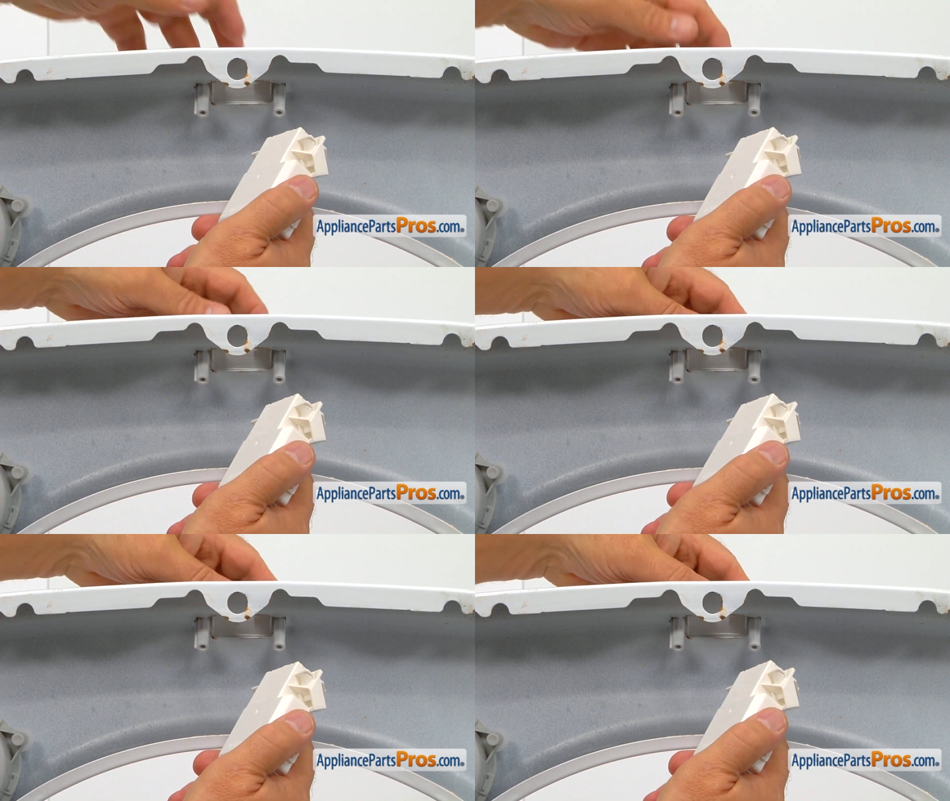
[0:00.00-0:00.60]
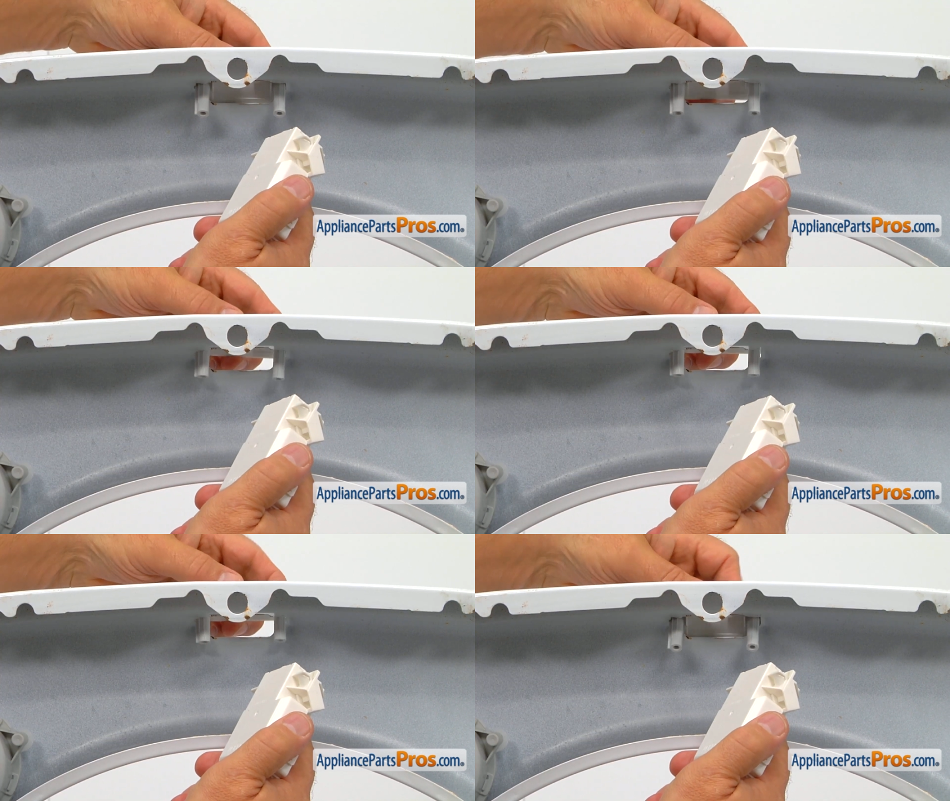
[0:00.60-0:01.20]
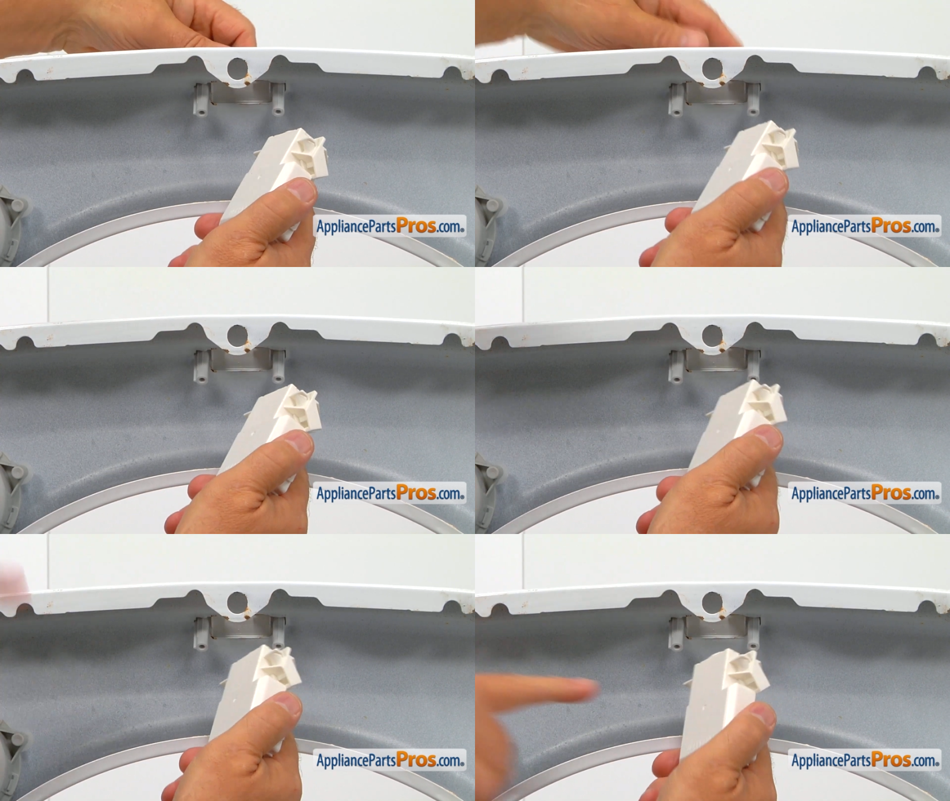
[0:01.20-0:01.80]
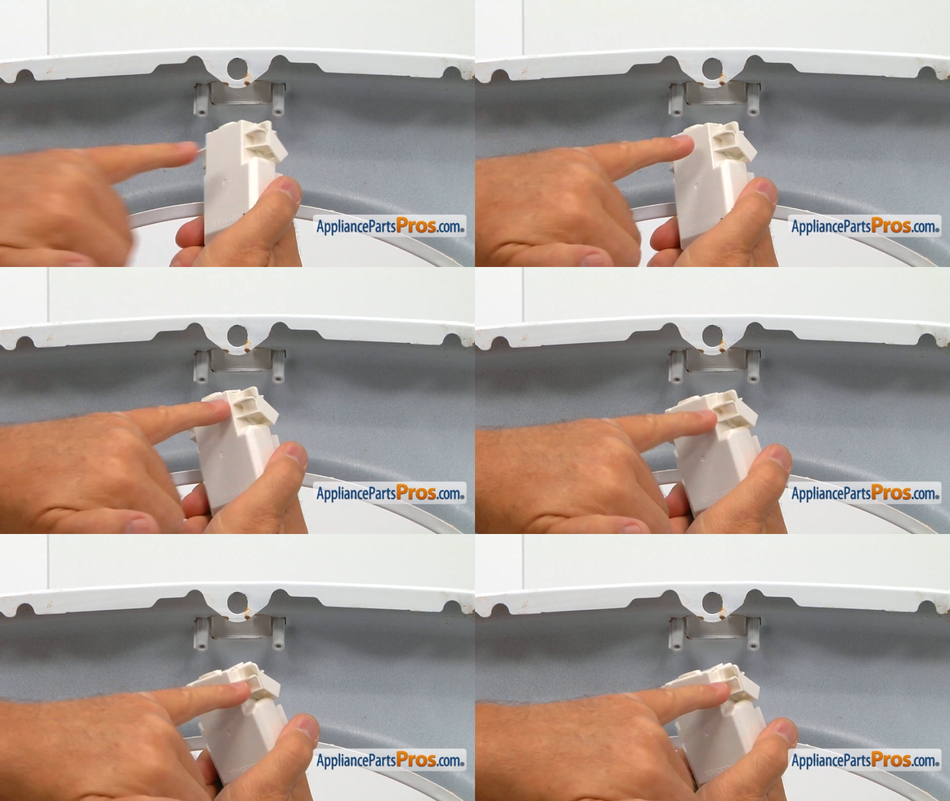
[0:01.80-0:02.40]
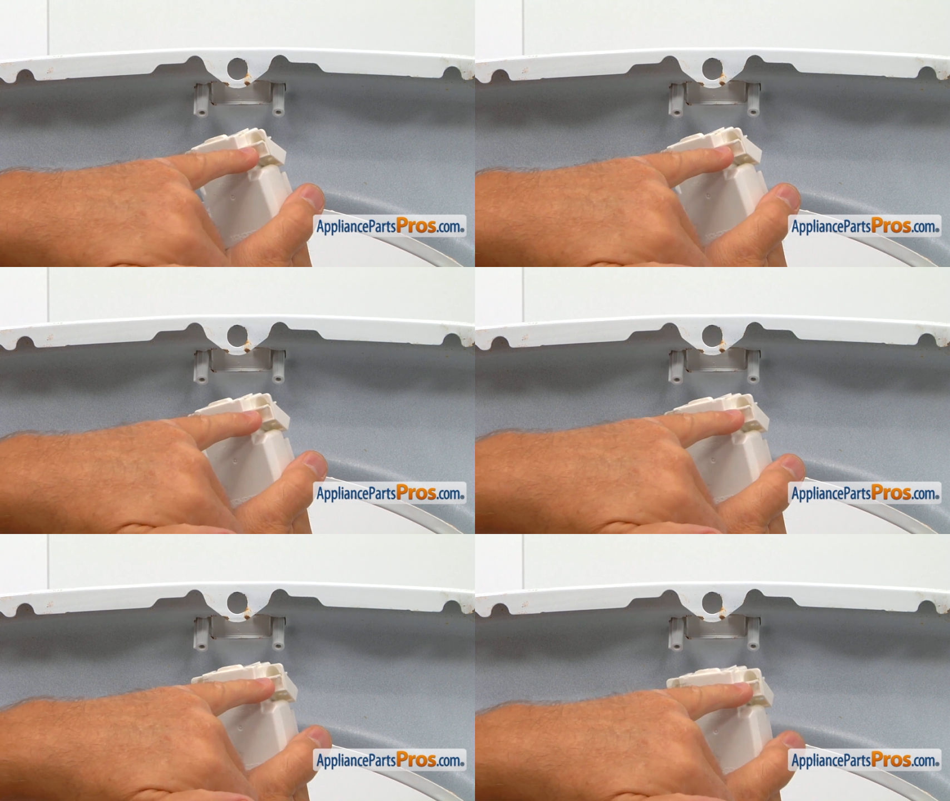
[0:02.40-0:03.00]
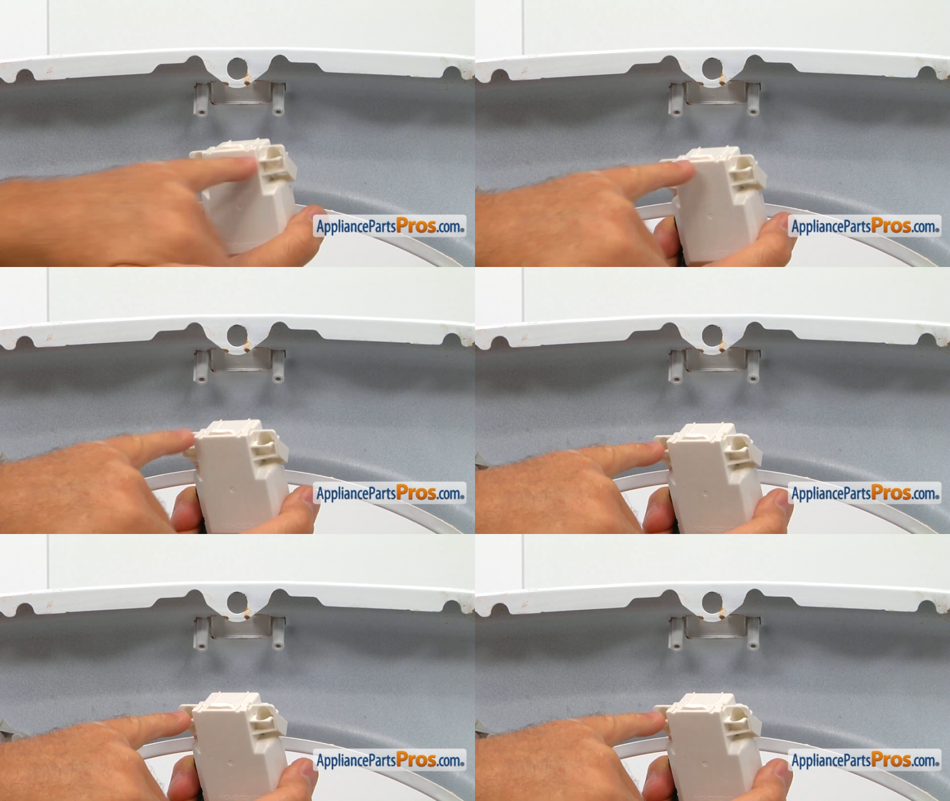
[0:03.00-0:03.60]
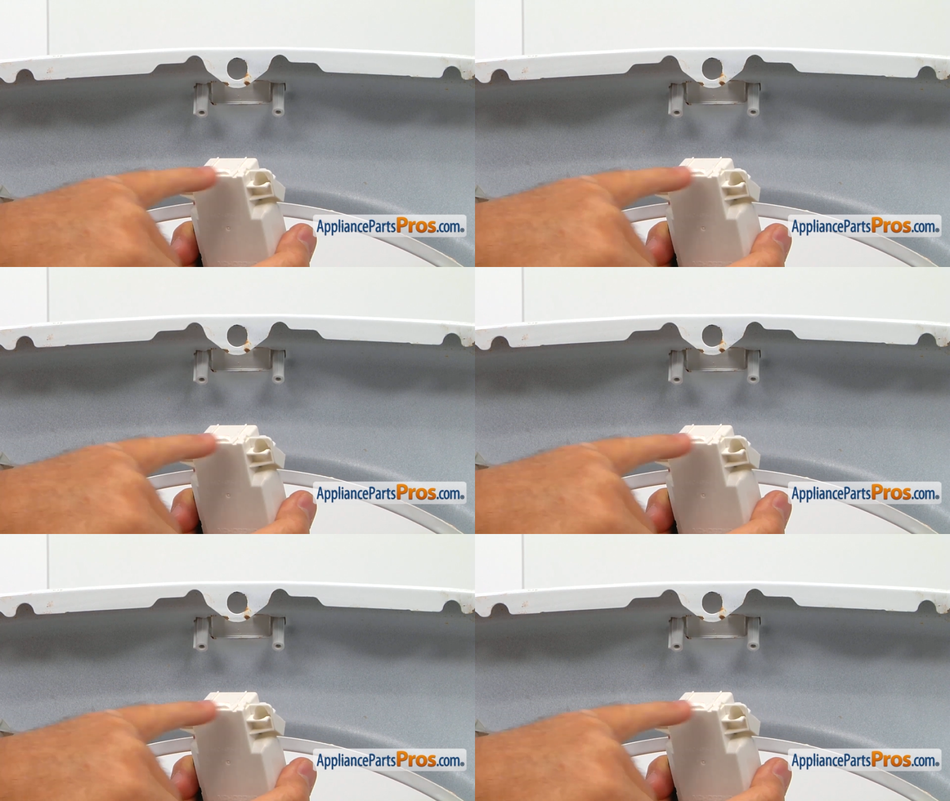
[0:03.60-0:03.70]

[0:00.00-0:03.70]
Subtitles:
(no speaker visible)